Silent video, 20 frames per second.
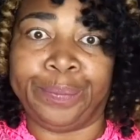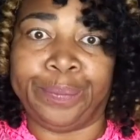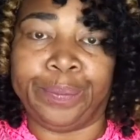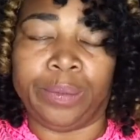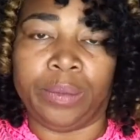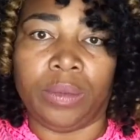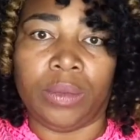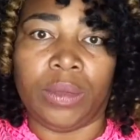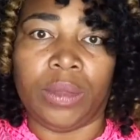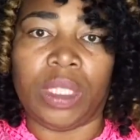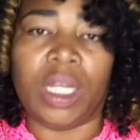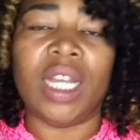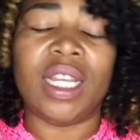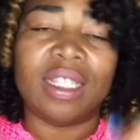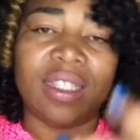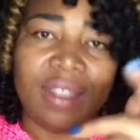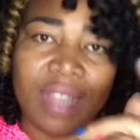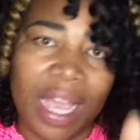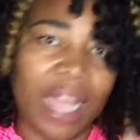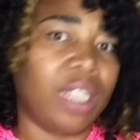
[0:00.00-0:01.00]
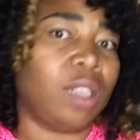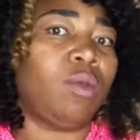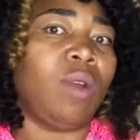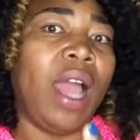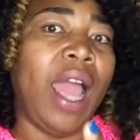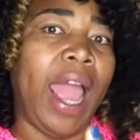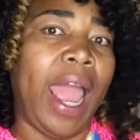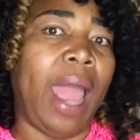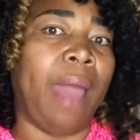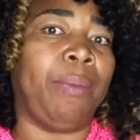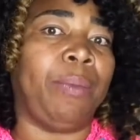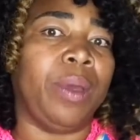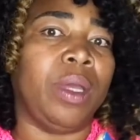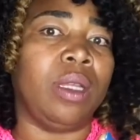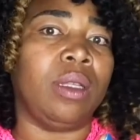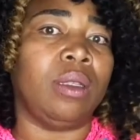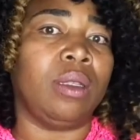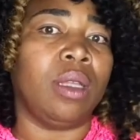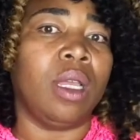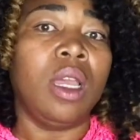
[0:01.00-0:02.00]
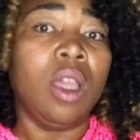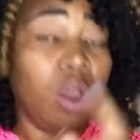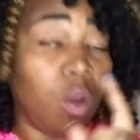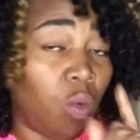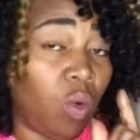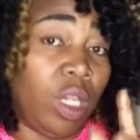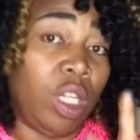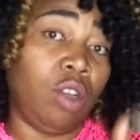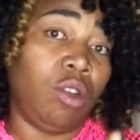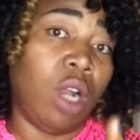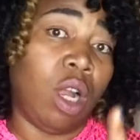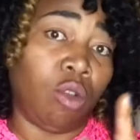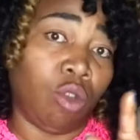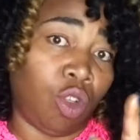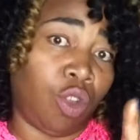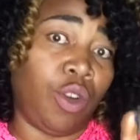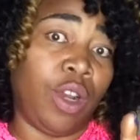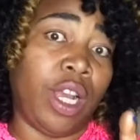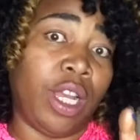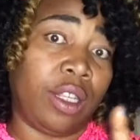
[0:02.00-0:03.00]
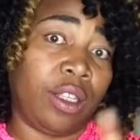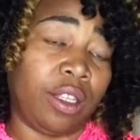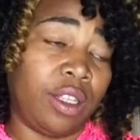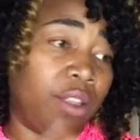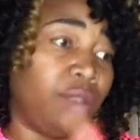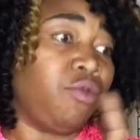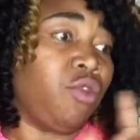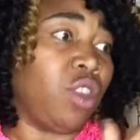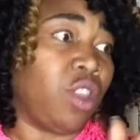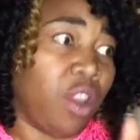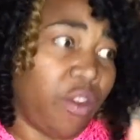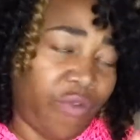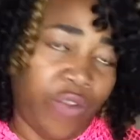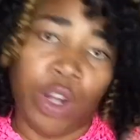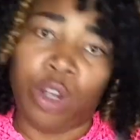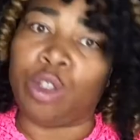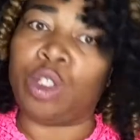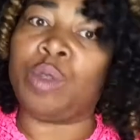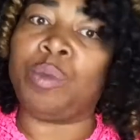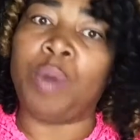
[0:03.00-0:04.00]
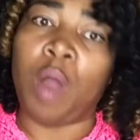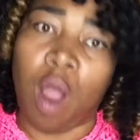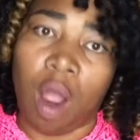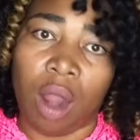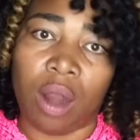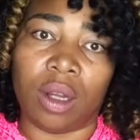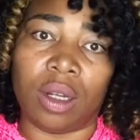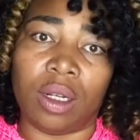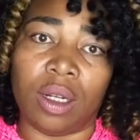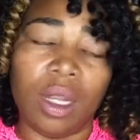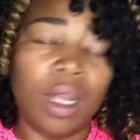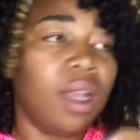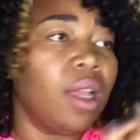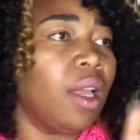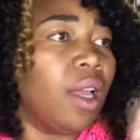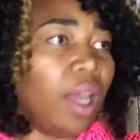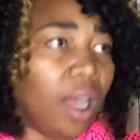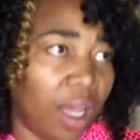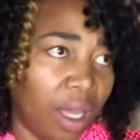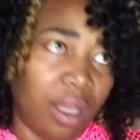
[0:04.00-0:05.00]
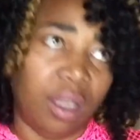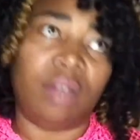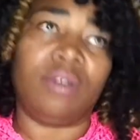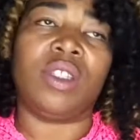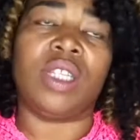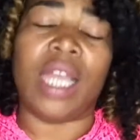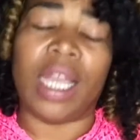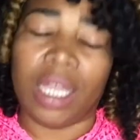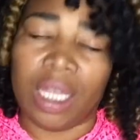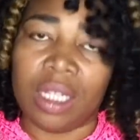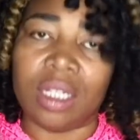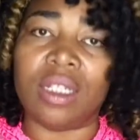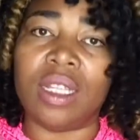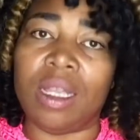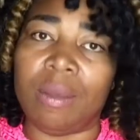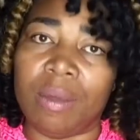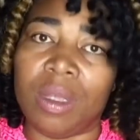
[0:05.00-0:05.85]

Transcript: Because that's what happens when you don't trust the first part of 2 Timothy